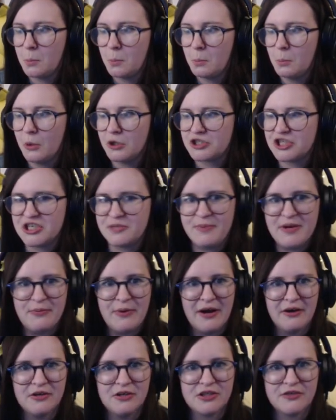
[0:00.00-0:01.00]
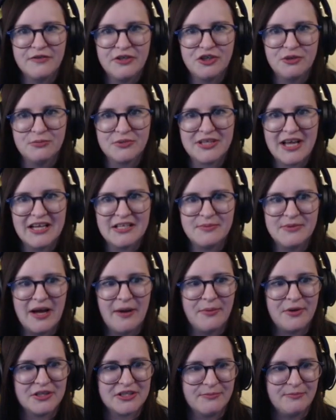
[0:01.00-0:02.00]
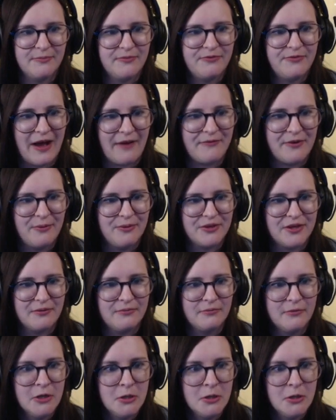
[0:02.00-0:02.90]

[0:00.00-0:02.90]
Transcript: Watch this be where something jump scares me now because I'm fapping with the...